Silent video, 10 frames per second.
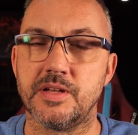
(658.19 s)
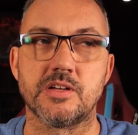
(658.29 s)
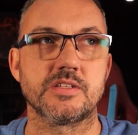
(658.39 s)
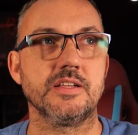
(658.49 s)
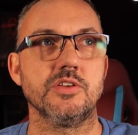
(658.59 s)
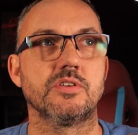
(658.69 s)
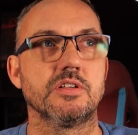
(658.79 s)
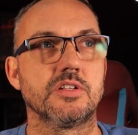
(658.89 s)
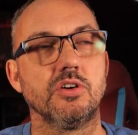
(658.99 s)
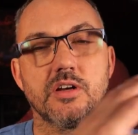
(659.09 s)
because I think you
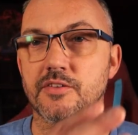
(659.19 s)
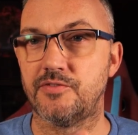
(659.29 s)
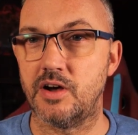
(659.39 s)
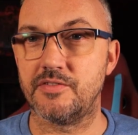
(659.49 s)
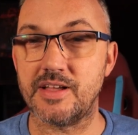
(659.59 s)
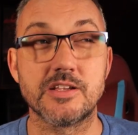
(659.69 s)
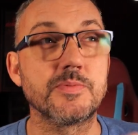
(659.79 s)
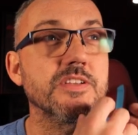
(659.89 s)
can look at the five games,